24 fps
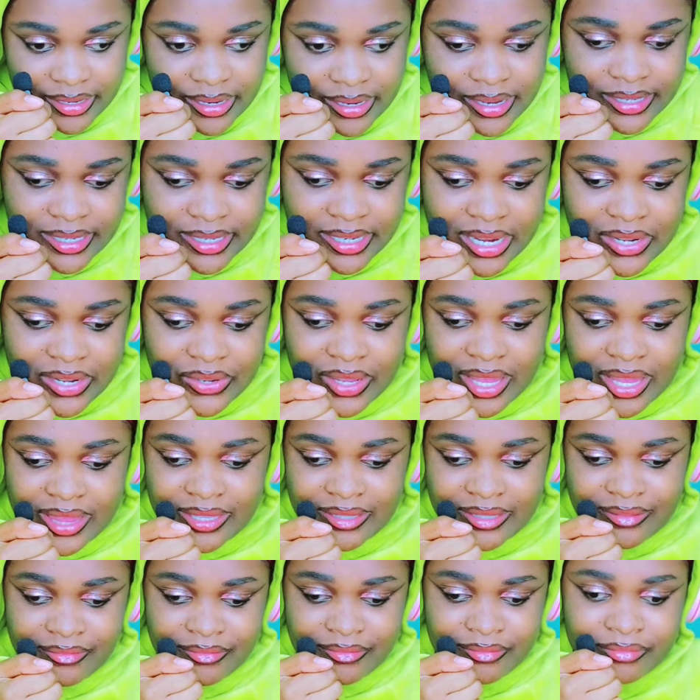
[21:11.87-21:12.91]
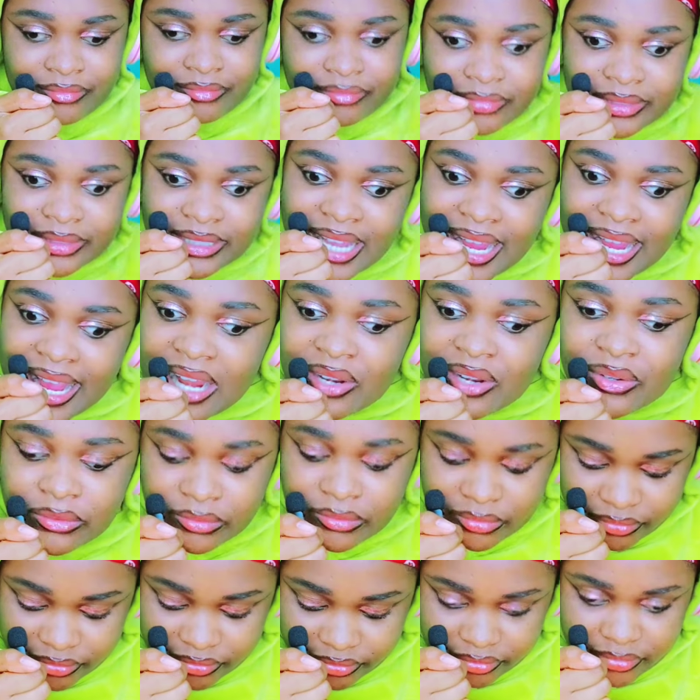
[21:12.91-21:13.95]
Take a look at this. Take a look.
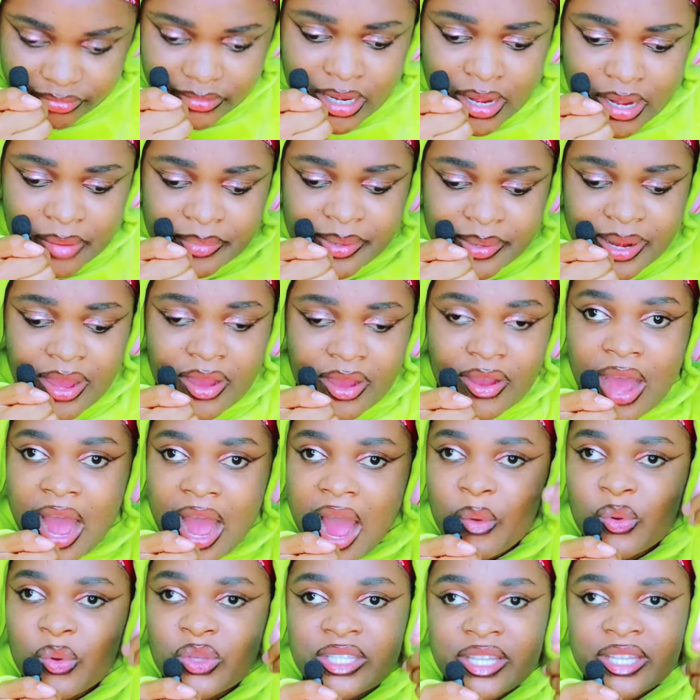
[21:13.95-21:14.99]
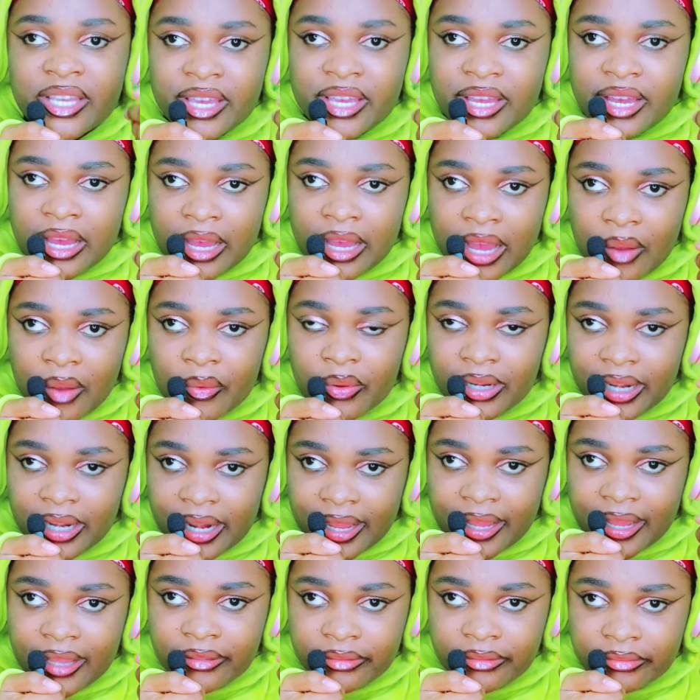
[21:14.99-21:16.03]
Bro, I was here. I won't
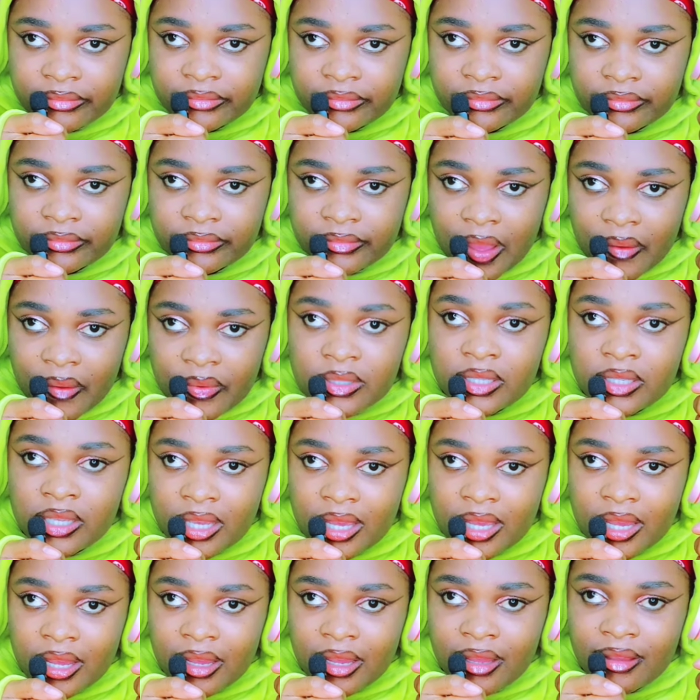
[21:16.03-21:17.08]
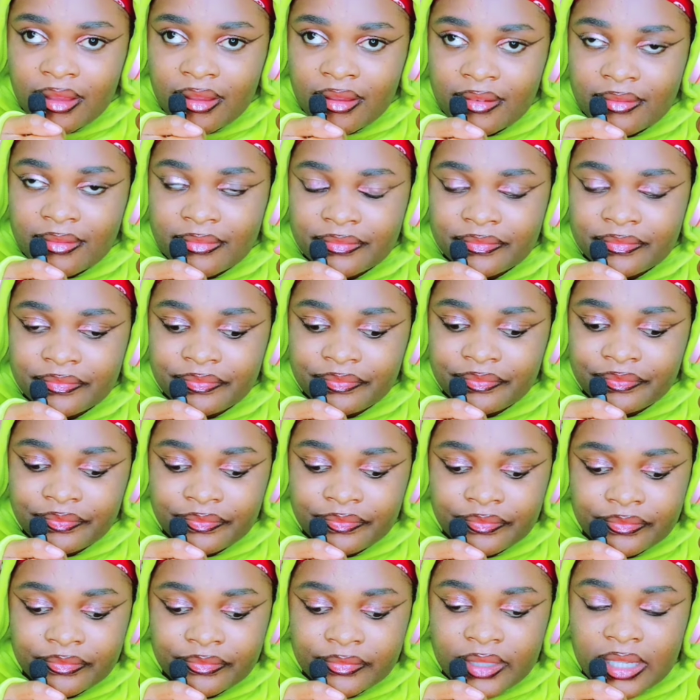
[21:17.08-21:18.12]
lie. I was here.
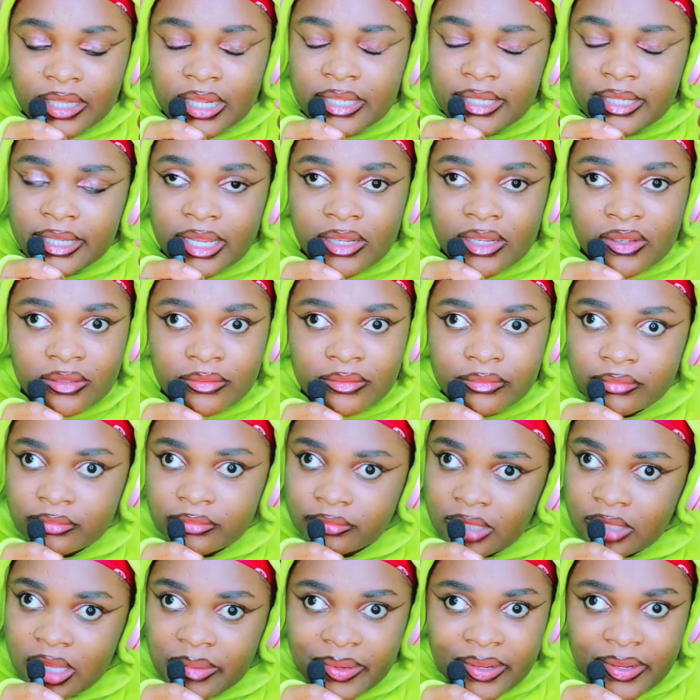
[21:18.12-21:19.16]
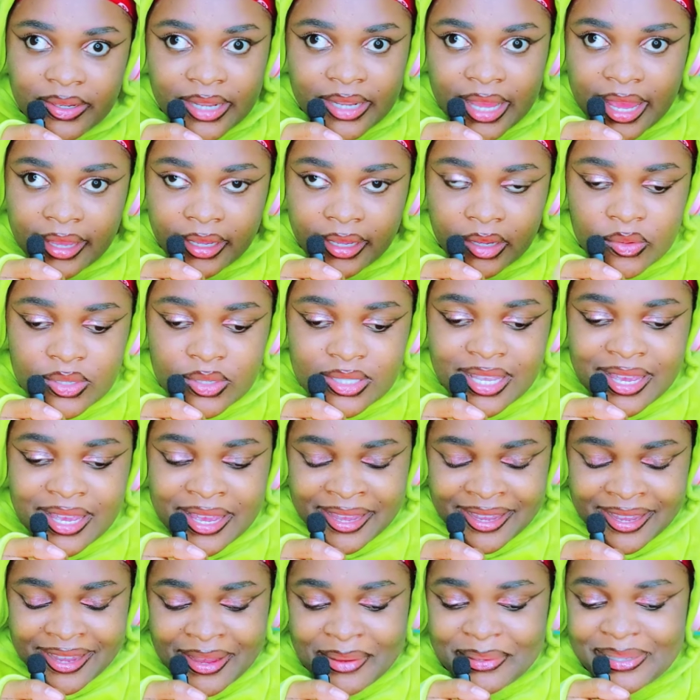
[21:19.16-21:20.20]
Take a look. I'm not lying. I was here.
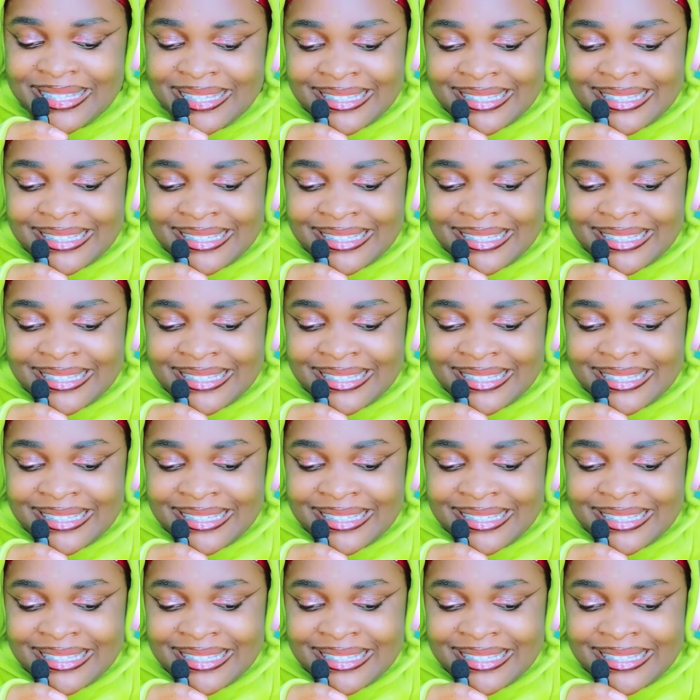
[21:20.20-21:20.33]
I'm